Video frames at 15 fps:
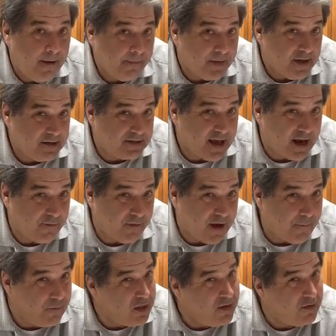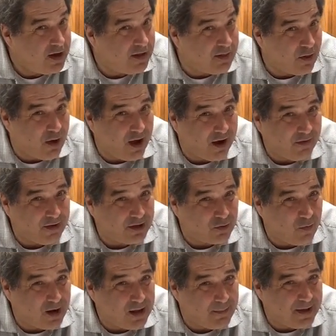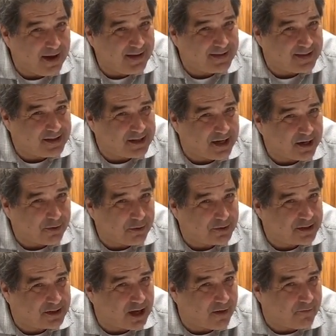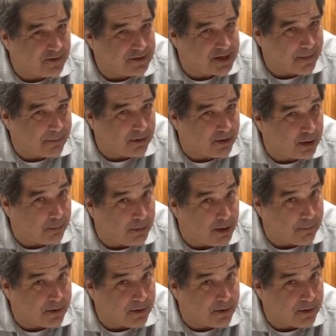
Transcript: is that if I leave it in longer than 20 minutes, the chuck roast toughens up a little bit.